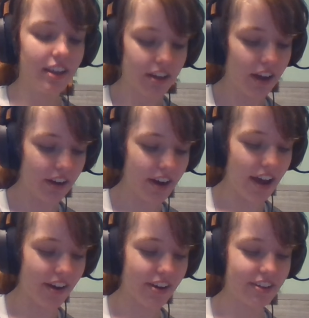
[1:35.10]
Oh
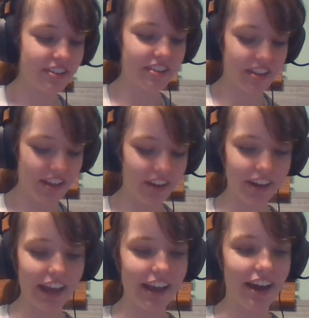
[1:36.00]
no!
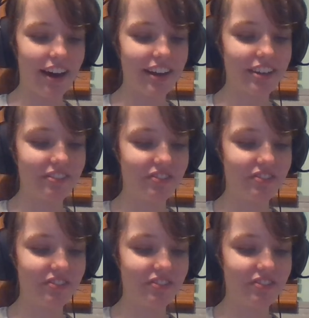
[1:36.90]
Okay, caught it.